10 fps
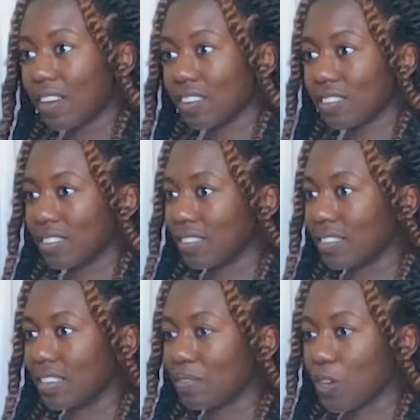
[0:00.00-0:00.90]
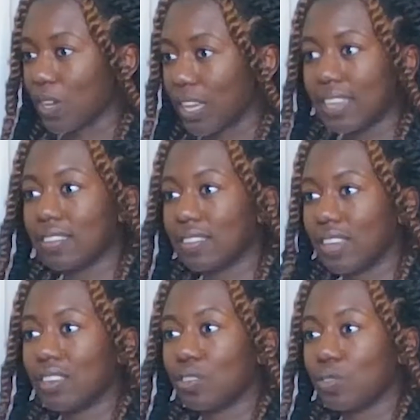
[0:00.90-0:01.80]
fingers and see if your
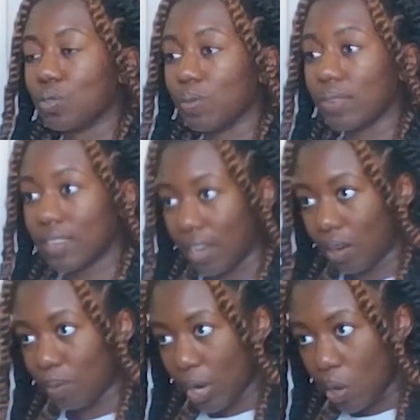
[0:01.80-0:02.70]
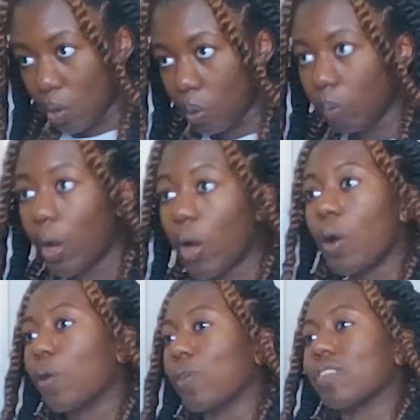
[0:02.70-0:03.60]
kids send you to a retirement home
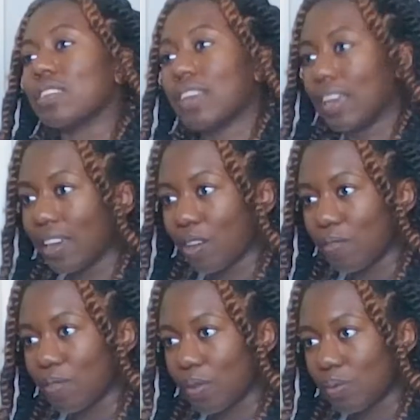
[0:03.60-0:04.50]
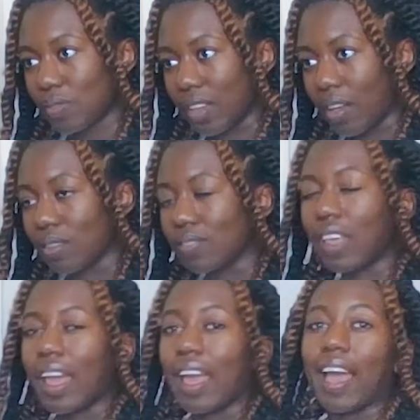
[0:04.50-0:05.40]
or if they take care of you
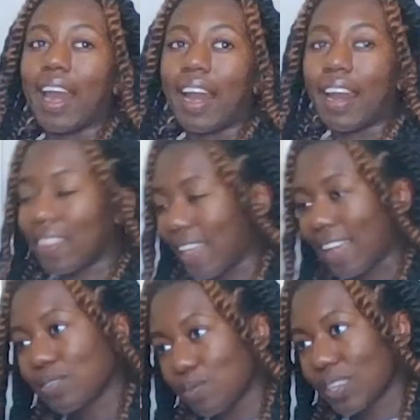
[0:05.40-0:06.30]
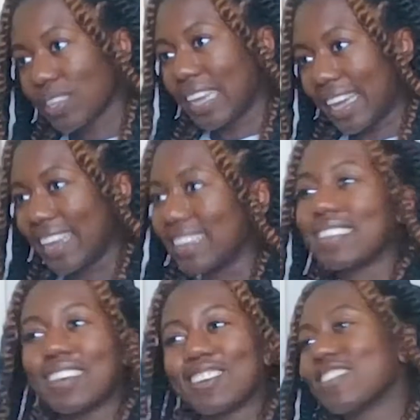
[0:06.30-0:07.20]
themselves. And that's really
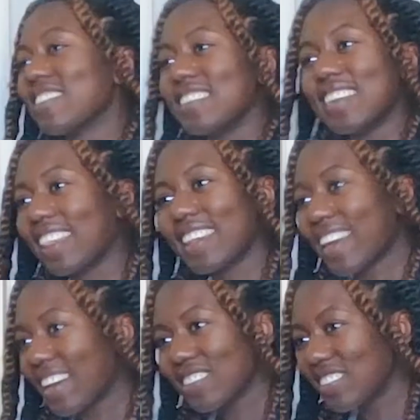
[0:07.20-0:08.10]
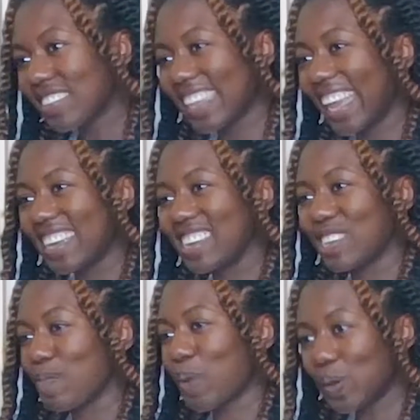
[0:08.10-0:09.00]
it. There's nothing else that
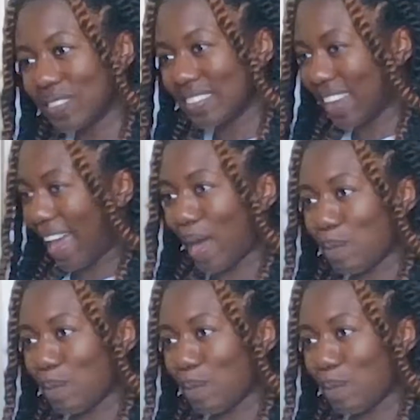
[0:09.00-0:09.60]
is supposed to